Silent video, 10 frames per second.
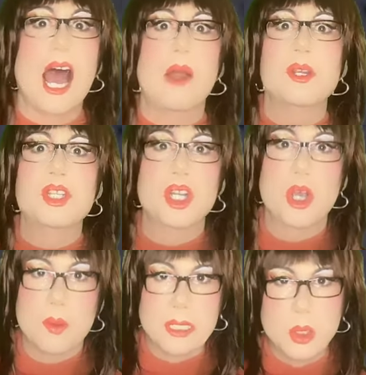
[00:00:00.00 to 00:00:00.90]
I want you
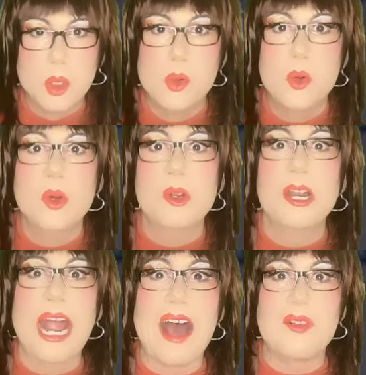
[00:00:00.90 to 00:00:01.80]
to go and
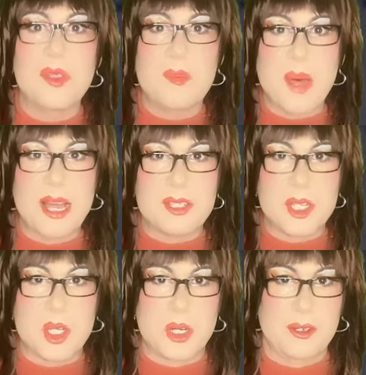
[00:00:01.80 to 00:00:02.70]
lure out the
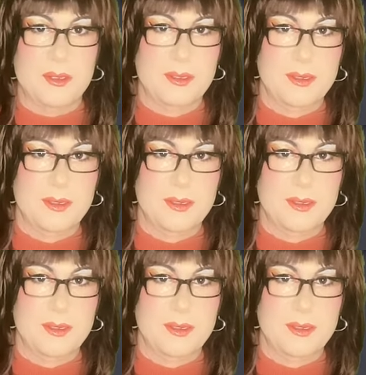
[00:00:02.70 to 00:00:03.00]
monster.